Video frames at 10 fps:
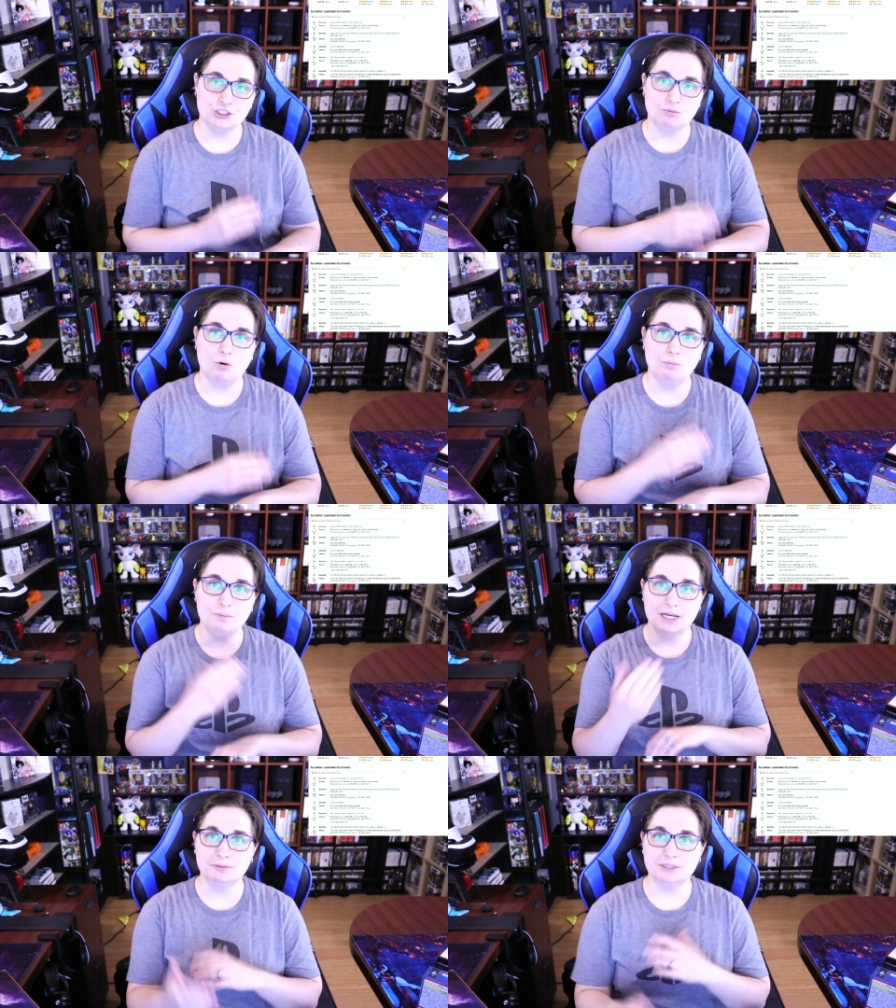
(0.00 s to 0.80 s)
you won't
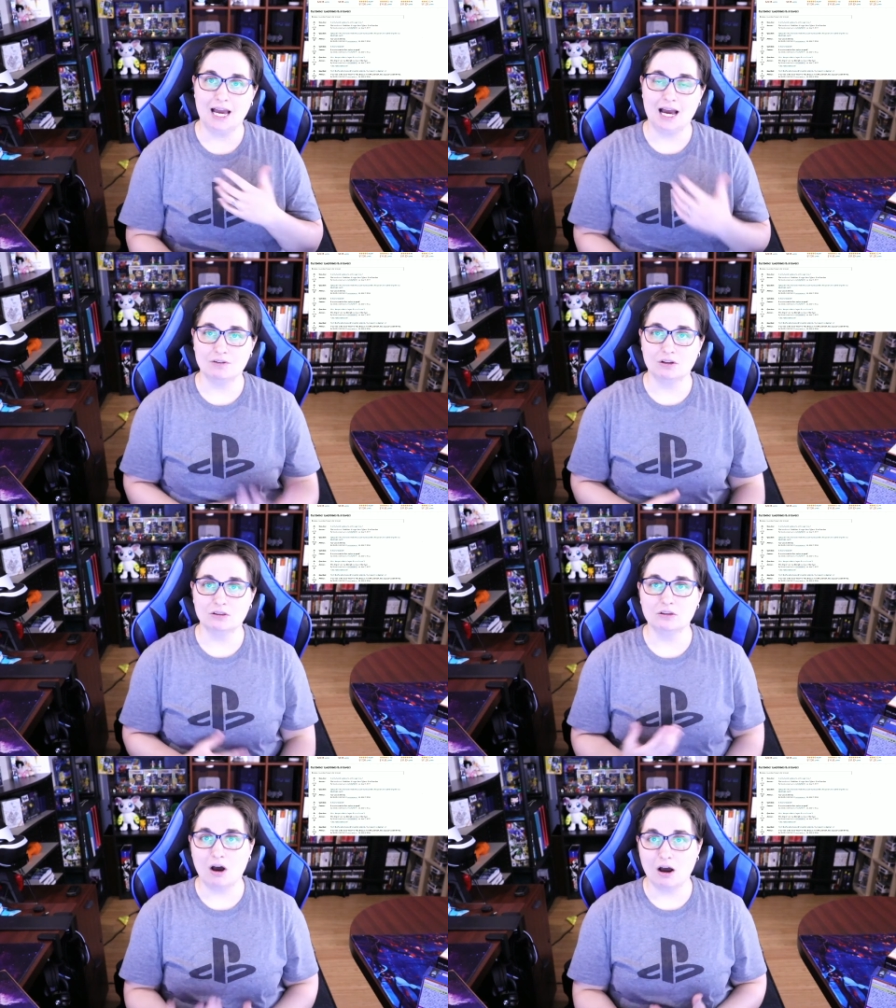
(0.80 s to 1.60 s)
be able to have
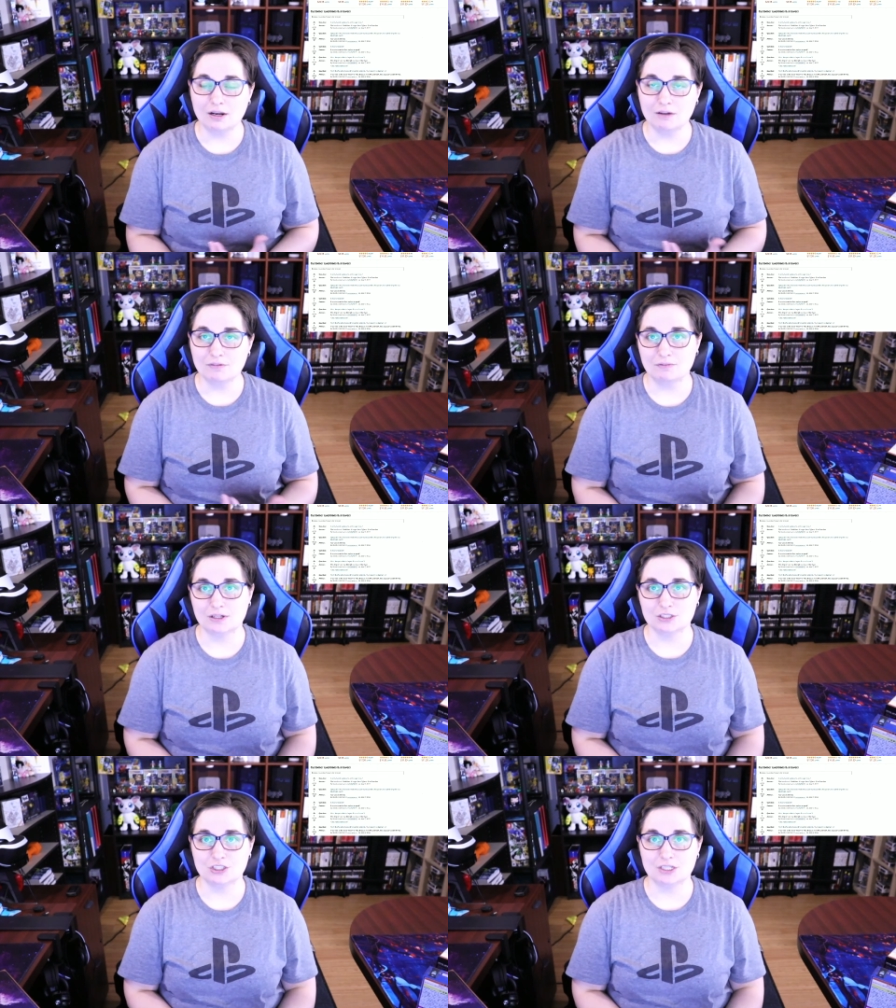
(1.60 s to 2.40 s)
a lot of the
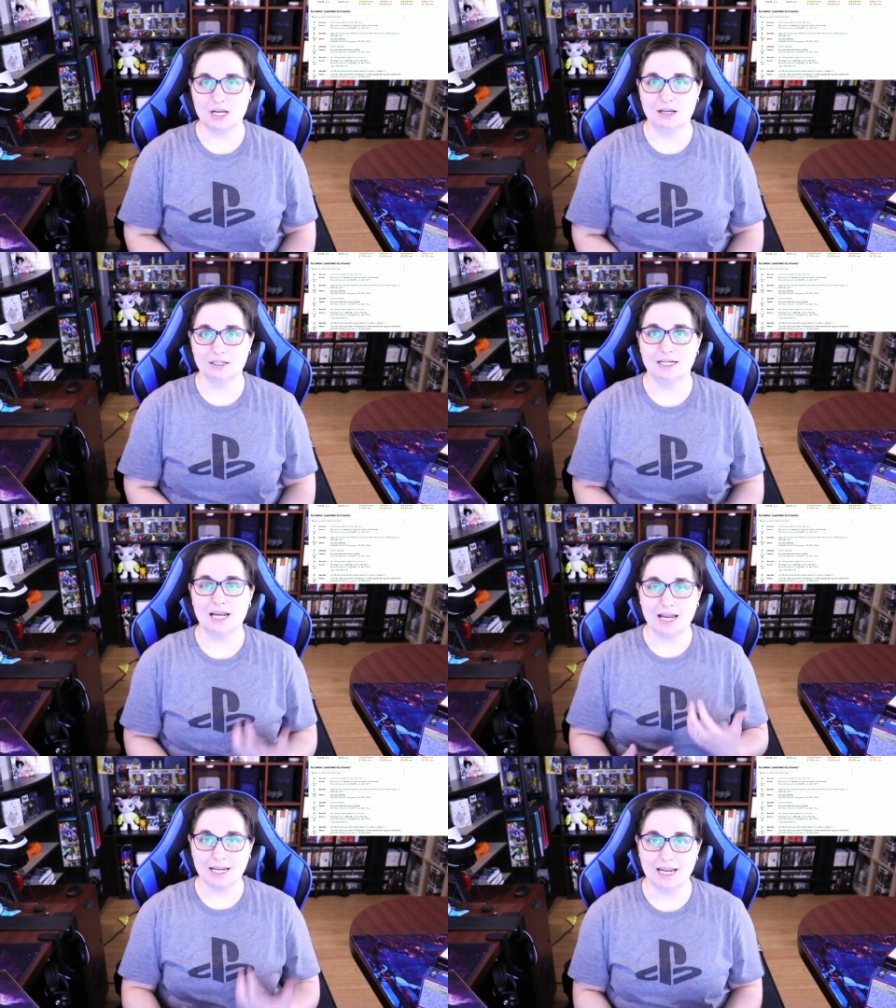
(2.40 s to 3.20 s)

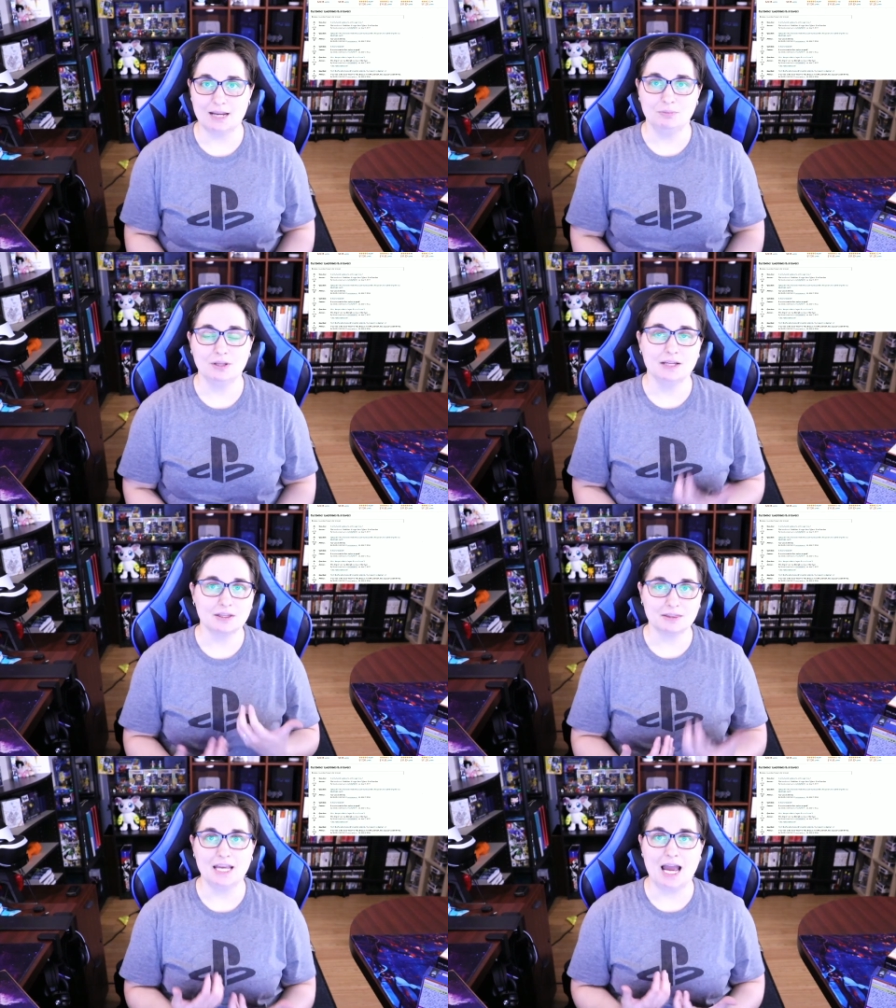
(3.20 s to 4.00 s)
functionality and gameplay
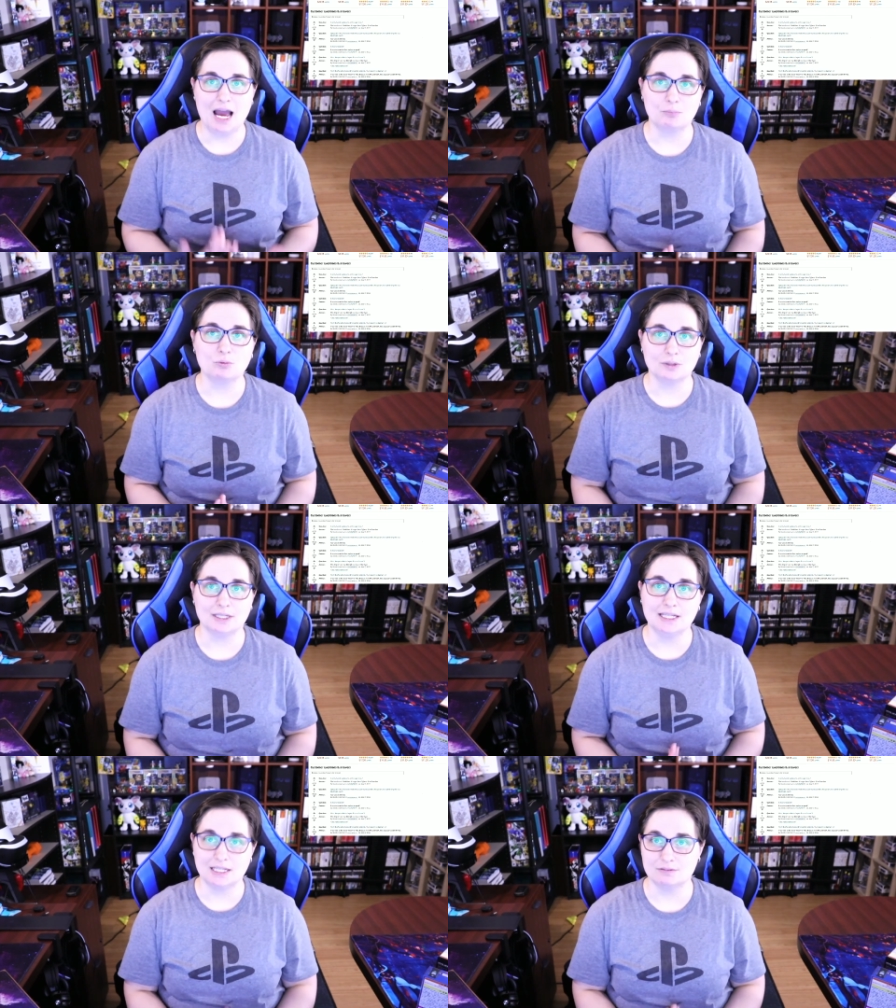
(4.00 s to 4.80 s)
that the app
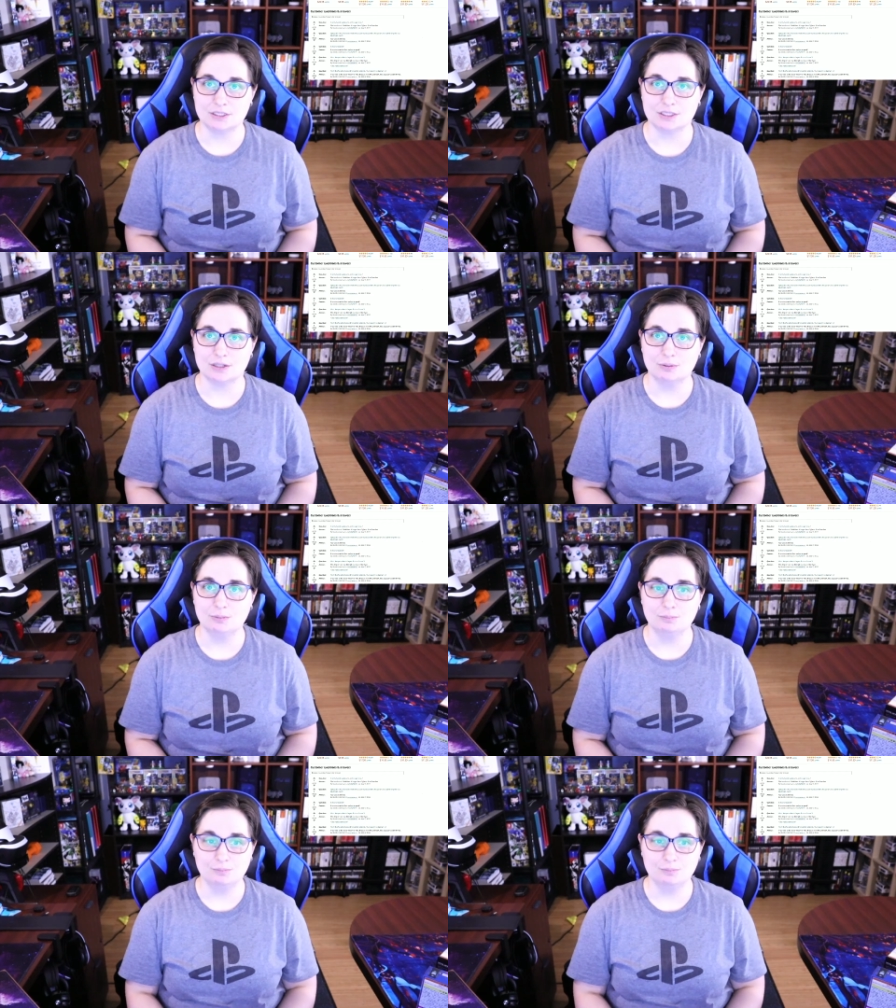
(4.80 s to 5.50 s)
really gives you.